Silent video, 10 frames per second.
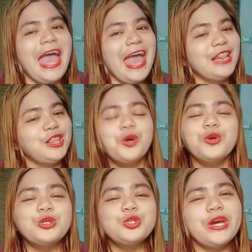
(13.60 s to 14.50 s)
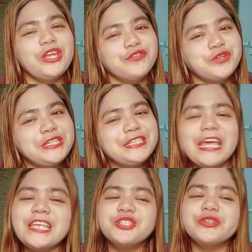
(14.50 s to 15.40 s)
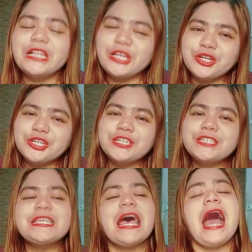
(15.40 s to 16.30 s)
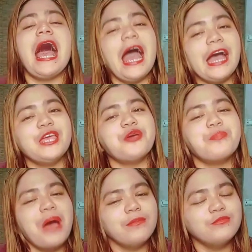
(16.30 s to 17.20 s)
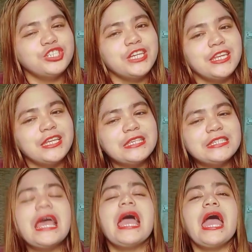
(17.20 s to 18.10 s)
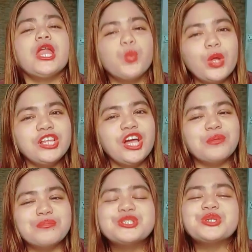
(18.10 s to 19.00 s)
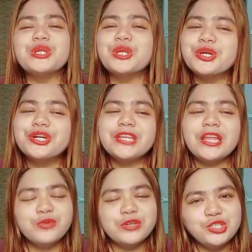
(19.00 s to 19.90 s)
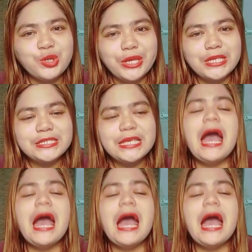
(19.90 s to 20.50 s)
Hello, 21st century learners. I am Mam Shannon and welcome to Learn and Rejoice.